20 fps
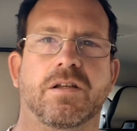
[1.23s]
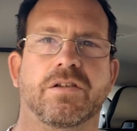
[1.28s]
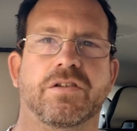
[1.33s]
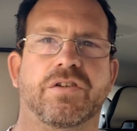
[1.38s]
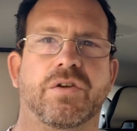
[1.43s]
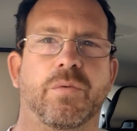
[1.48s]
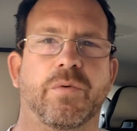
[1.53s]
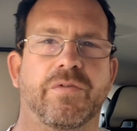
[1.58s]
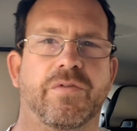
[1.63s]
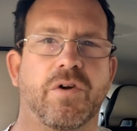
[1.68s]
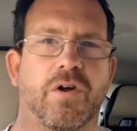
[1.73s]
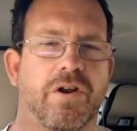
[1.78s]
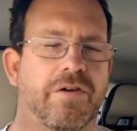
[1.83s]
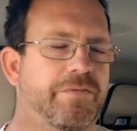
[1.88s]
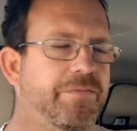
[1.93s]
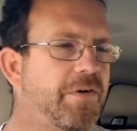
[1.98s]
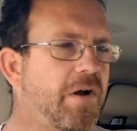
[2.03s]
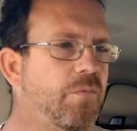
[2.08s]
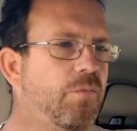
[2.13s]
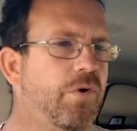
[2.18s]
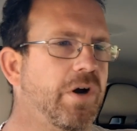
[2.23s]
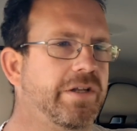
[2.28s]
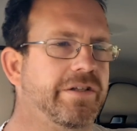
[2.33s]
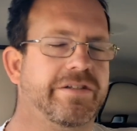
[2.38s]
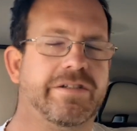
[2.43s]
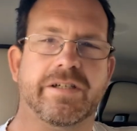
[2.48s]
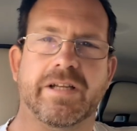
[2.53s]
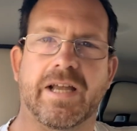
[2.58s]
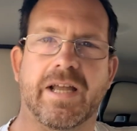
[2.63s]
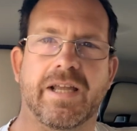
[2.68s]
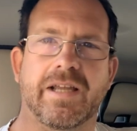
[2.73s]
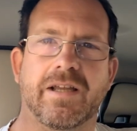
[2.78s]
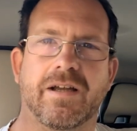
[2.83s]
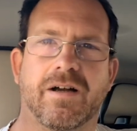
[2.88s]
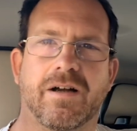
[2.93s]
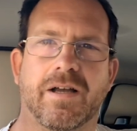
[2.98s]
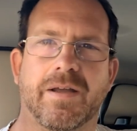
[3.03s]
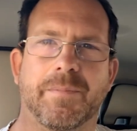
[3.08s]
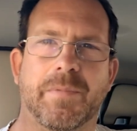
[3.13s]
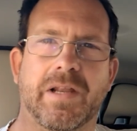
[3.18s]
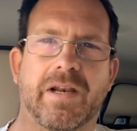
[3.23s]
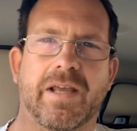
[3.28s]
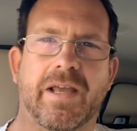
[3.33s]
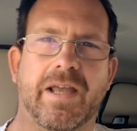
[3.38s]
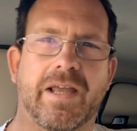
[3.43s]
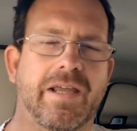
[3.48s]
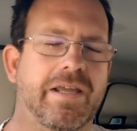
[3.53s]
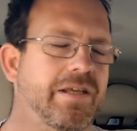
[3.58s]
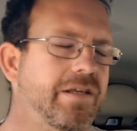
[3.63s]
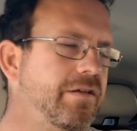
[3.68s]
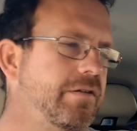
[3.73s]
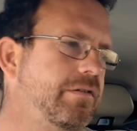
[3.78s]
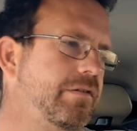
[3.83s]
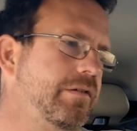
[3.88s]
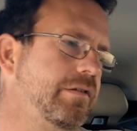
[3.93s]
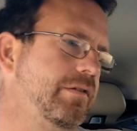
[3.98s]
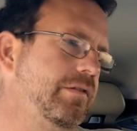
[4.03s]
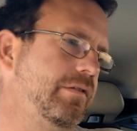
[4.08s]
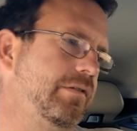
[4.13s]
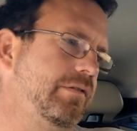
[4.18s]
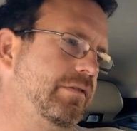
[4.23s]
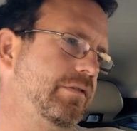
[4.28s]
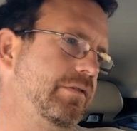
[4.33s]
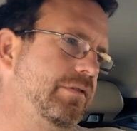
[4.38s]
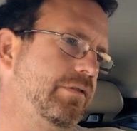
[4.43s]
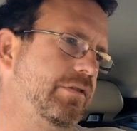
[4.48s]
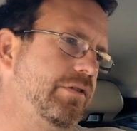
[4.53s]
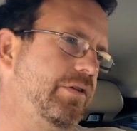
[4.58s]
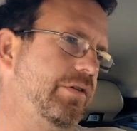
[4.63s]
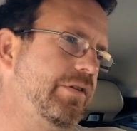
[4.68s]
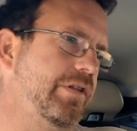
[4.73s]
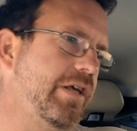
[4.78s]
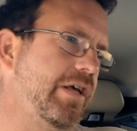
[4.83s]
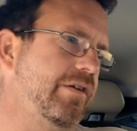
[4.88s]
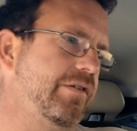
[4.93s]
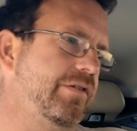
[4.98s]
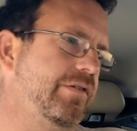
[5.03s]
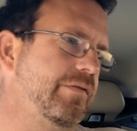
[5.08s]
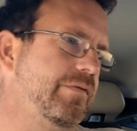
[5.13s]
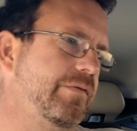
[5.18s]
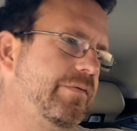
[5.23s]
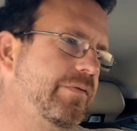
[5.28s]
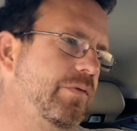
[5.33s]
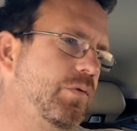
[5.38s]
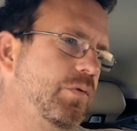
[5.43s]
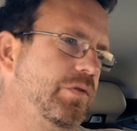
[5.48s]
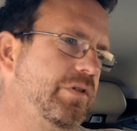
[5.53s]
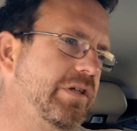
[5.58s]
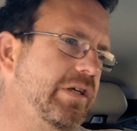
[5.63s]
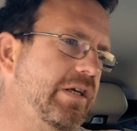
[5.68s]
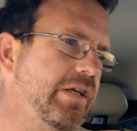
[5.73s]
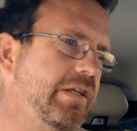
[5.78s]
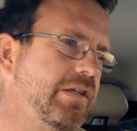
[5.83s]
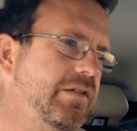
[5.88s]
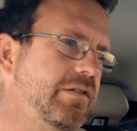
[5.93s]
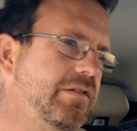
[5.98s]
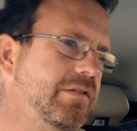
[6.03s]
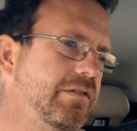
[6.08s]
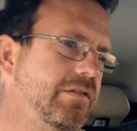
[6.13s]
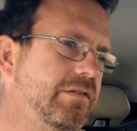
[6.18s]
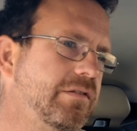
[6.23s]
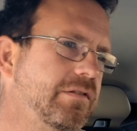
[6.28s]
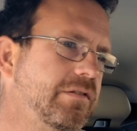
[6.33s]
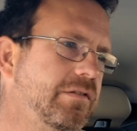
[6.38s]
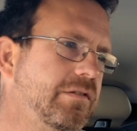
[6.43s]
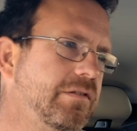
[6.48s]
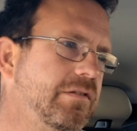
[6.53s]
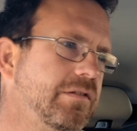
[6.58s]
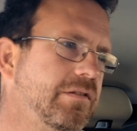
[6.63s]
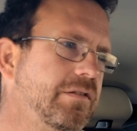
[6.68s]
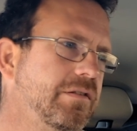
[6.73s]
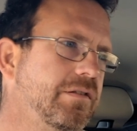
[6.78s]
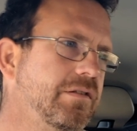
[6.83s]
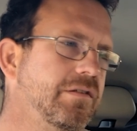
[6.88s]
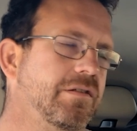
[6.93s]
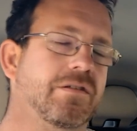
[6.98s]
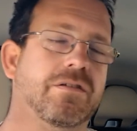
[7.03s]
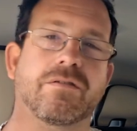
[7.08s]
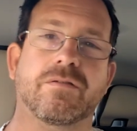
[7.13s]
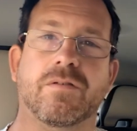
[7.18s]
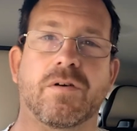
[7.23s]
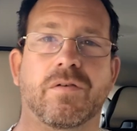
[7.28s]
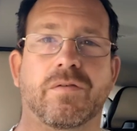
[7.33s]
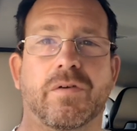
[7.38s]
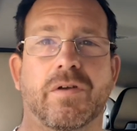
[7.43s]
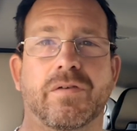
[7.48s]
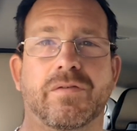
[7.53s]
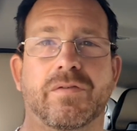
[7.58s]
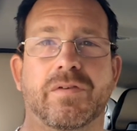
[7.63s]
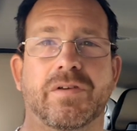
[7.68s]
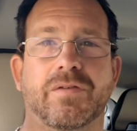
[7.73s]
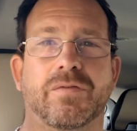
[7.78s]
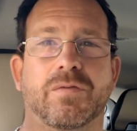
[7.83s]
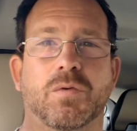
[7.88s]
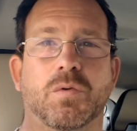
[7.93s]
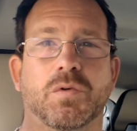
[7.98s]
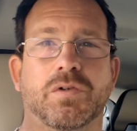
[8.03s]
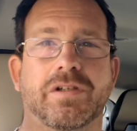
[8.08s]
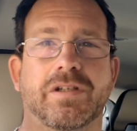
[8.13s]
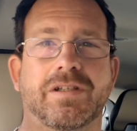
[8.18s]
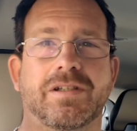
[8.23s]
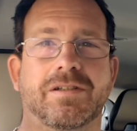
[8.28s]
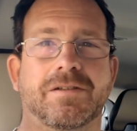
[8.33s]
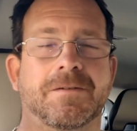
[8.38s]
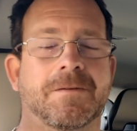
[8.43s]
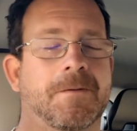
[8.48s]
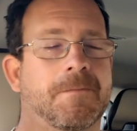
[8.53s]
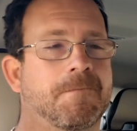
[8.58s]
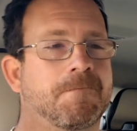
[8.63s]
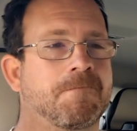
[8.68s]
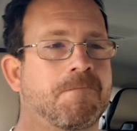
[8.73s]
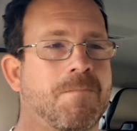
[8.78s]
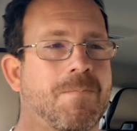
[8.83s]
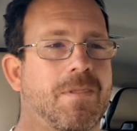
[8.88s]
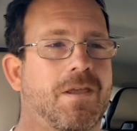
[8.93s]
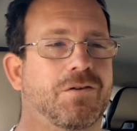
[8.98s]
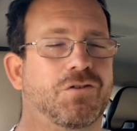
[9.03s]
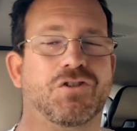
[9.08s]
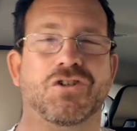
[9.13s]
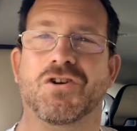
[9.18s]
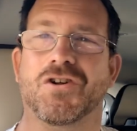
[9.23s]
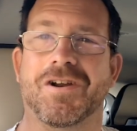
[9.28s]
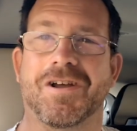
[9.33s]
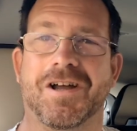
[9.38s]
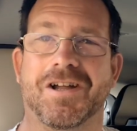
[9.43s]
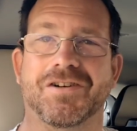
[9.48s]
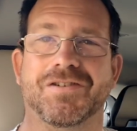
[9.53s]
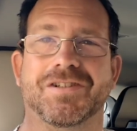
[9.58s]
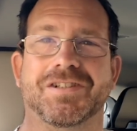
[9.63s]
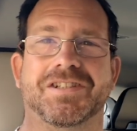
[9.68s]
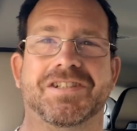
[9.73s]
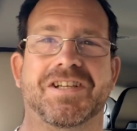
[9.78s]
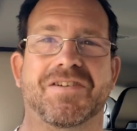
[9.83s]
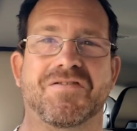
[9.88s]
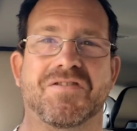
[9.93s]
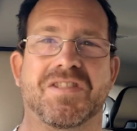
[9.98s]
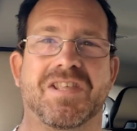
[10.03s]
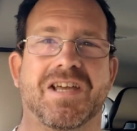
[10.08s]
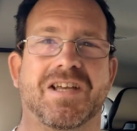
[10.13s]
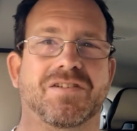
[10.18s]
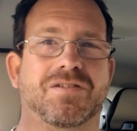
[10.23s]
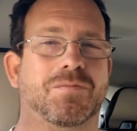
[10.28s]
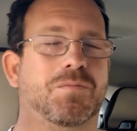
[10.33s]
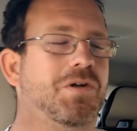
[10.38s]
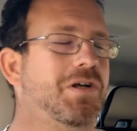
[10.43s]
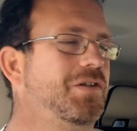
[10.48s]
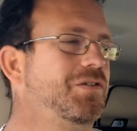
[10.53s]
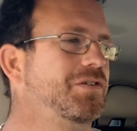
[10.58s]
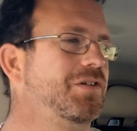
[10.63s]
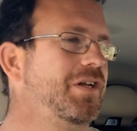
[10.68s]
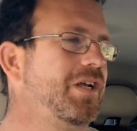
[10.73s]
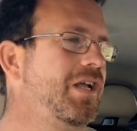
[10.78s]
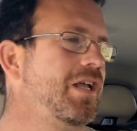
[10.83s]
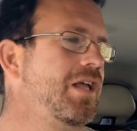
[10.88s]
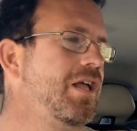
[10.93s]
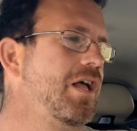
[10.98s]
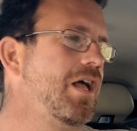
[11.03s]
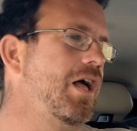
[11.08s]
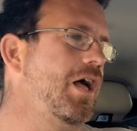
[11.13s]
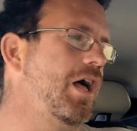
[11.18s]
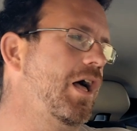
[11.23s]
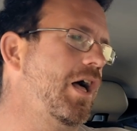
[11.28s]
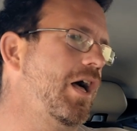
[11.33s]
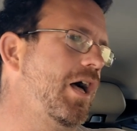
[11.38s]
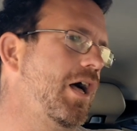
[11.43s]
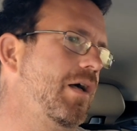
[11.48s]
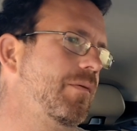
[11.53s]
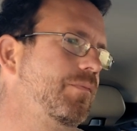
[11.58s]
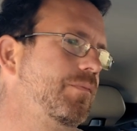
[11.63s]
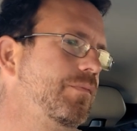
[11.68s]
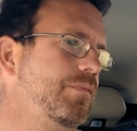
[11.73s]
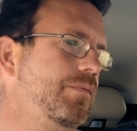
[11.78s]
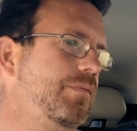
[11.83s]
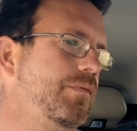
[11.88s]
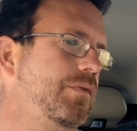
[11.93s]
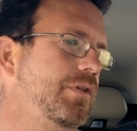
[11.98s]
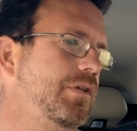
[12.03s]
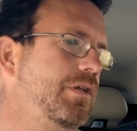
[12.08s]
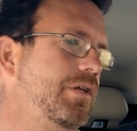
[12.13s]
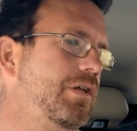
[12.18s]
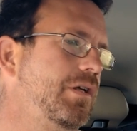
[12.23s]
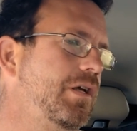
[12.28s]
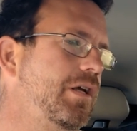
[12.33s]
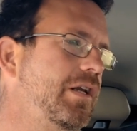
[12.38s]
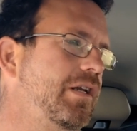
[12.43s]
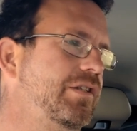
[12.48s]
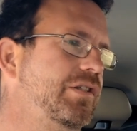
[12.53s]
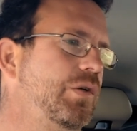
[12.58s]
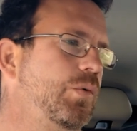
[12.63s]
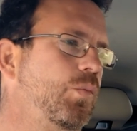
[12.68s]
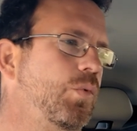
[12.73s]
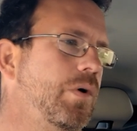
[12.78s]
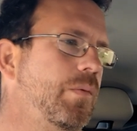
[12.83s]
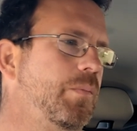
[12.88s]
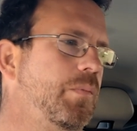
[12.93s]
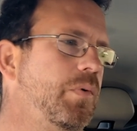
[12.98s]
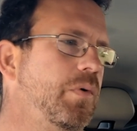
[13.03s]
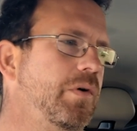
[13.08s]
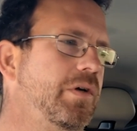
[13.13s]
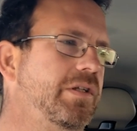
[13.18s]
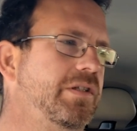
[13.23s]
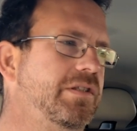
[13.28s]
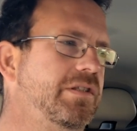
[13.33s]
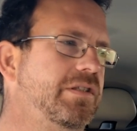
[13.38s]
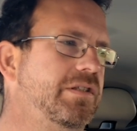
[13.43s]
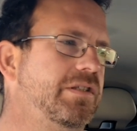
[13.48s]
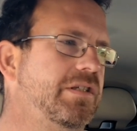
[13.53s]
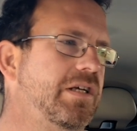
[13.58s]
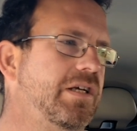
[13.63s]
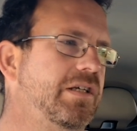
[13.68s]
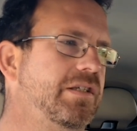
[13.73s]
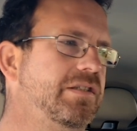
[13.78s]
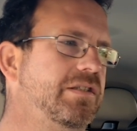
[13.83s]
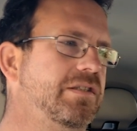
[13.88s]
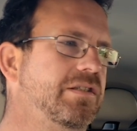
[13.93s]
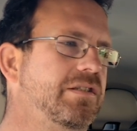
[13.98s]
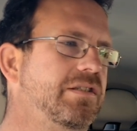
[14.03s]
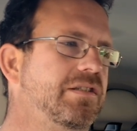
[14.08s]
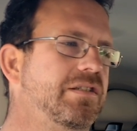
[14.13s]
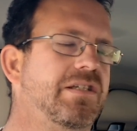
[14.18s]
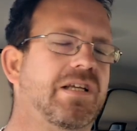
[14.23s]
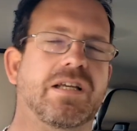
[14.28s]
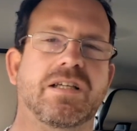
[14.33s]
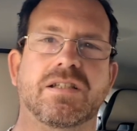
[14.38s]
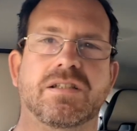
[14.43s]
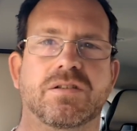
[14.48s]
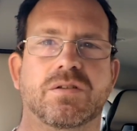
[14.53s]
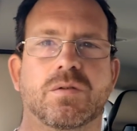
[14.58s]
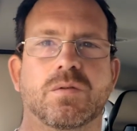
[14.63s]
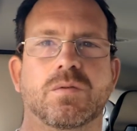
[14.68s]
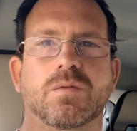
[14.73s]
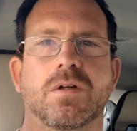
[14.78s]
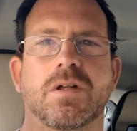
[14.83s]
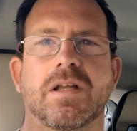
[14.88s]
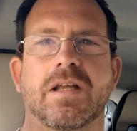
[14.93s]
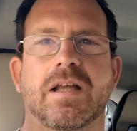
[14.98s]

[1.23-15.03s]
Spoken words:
So we've got a fun Wednesday. I'm in a 2014 Volvo V40. It's got 107,000 miles on it. And it's a 1.6 diesel.